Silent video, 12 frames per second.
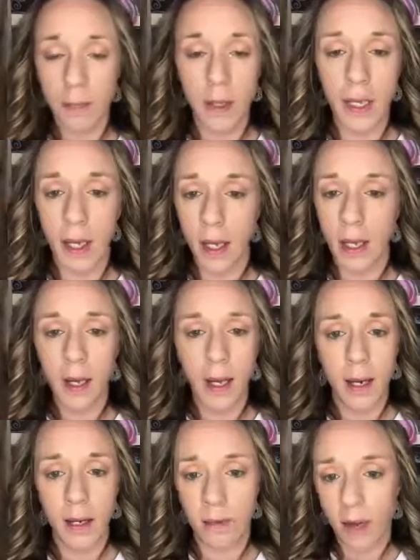get any
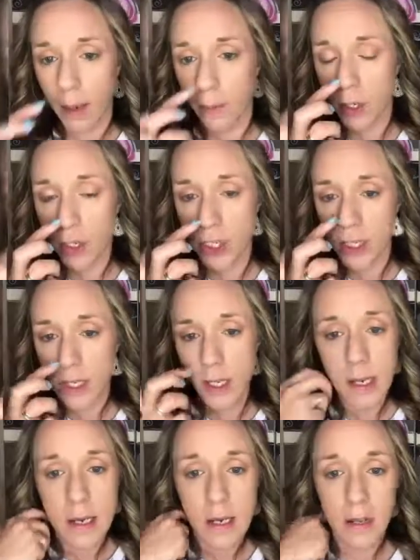kind of eye brushes,
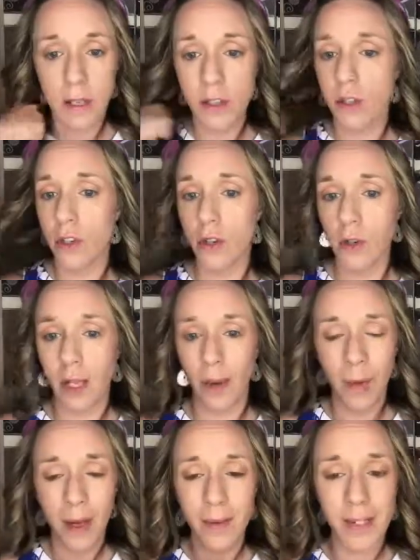these are the 2 to get.
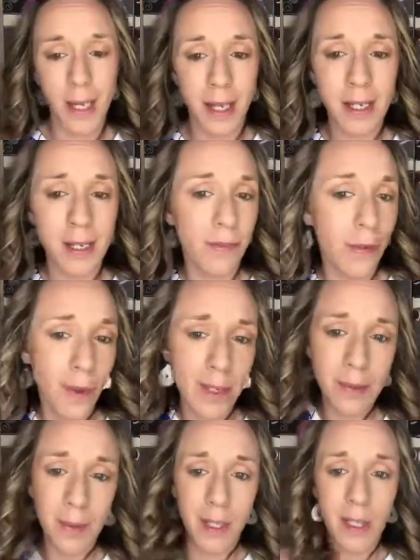We have a ton of different
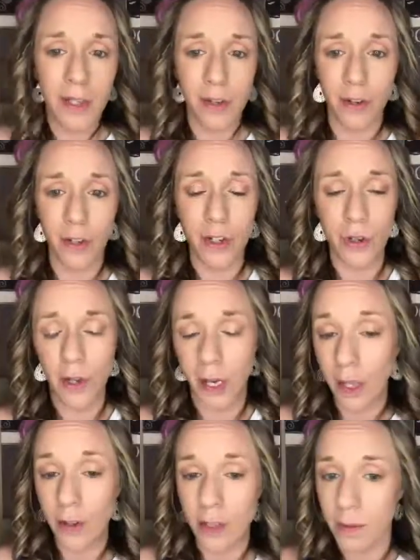ones, but these are the 2 that I
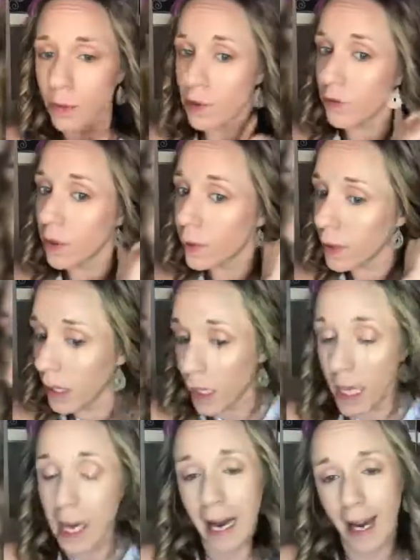use the most frequently.
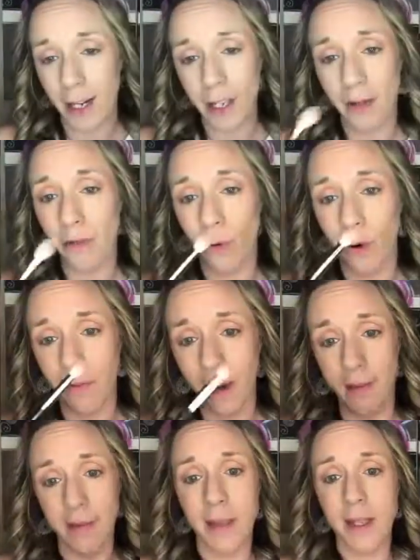I actually have 4 or
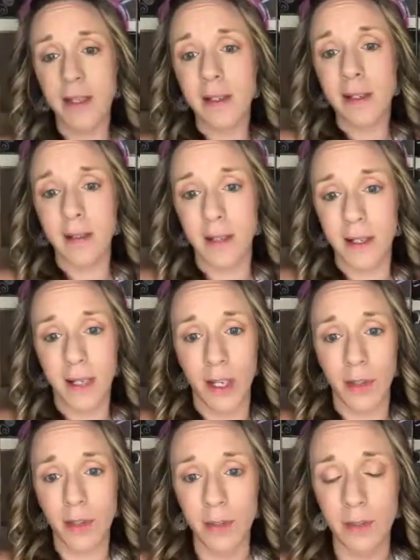5 of these because I
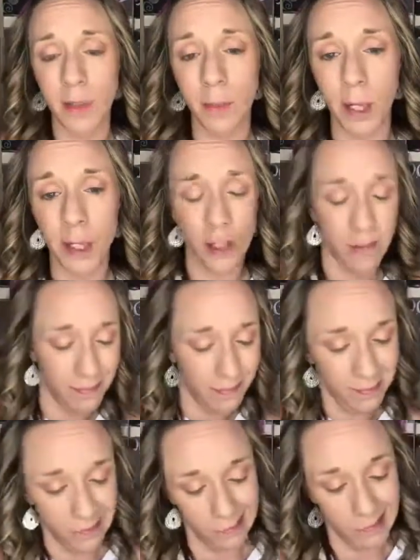use them so much.
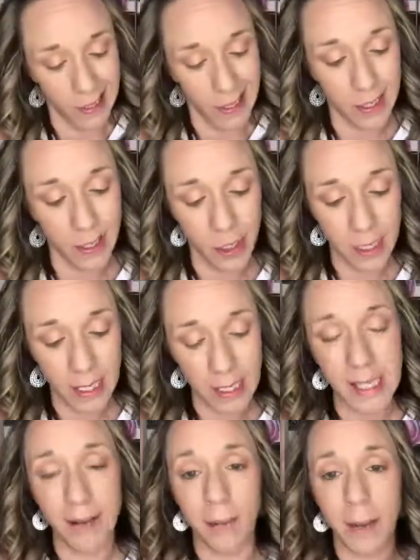It's just nice
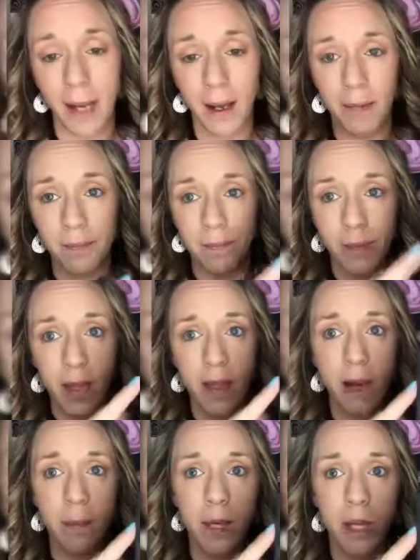to have a backup. And then
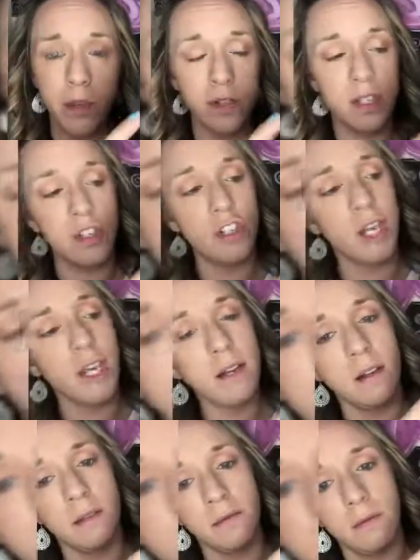I'm going to use this shade
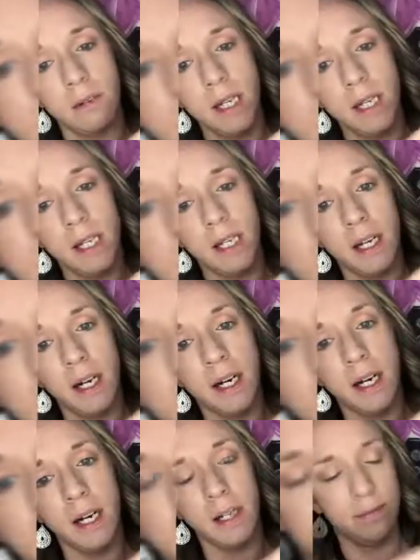right
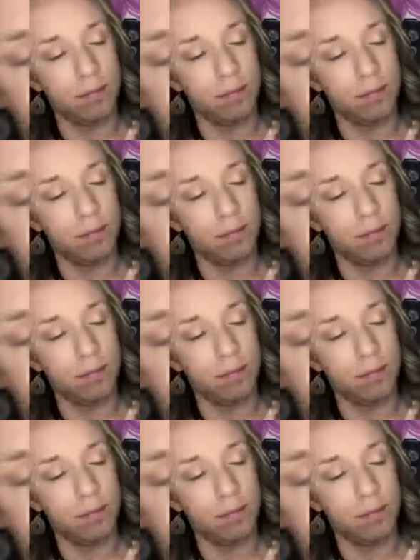here.